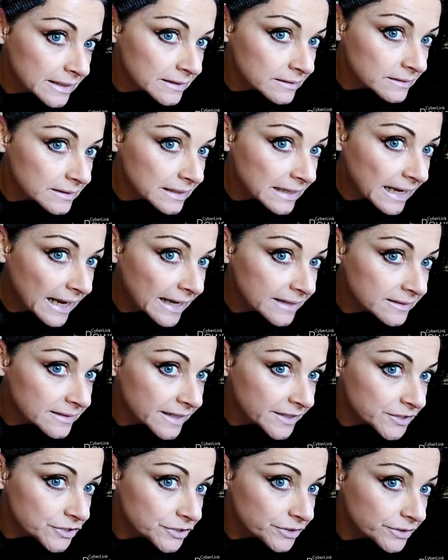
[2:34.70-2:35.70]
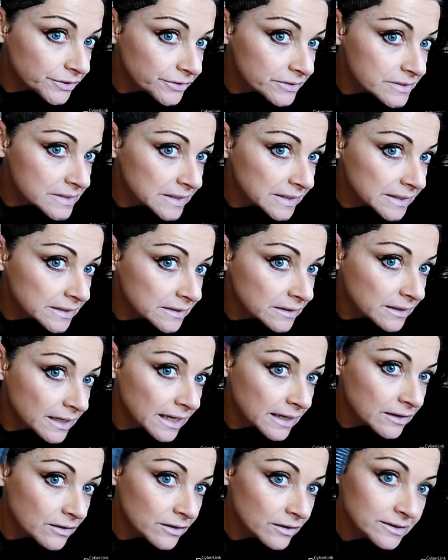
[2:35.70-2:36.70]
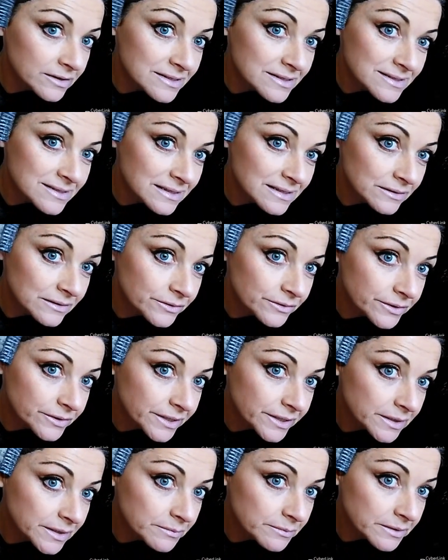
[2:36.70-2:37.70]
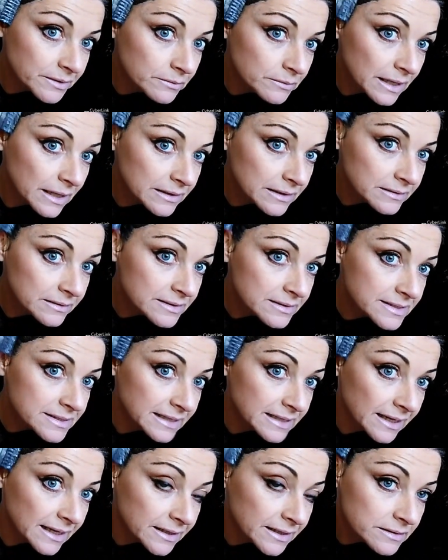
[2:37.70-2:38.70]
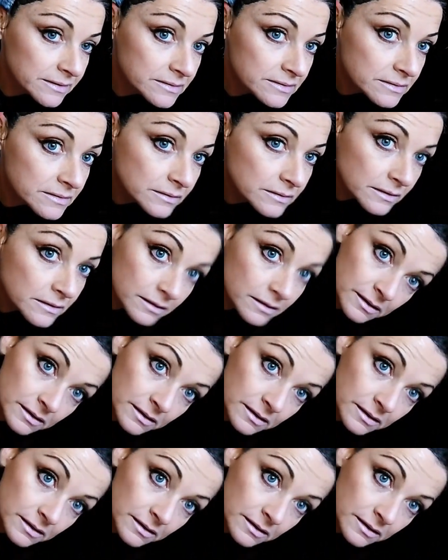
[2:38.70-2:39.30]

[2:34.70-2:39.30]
in the light that you're using. I can't see incredibly well in this light,